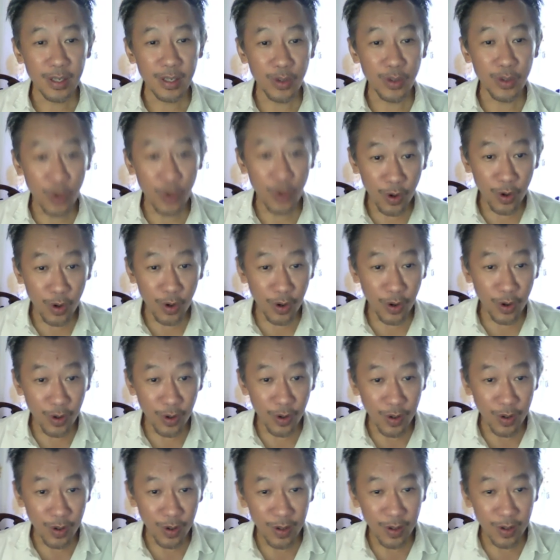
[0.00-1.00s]

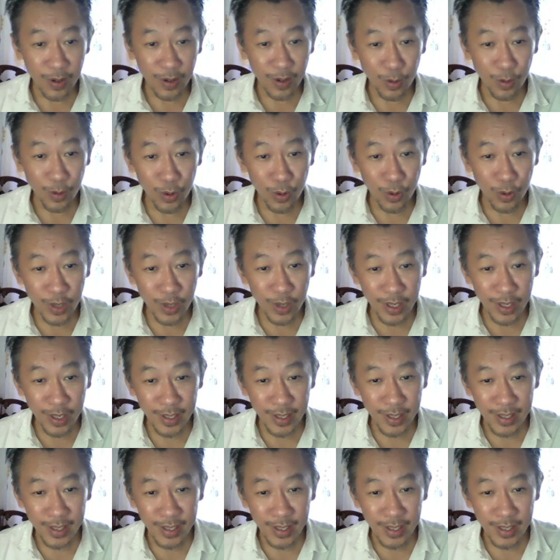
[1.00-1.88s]
your own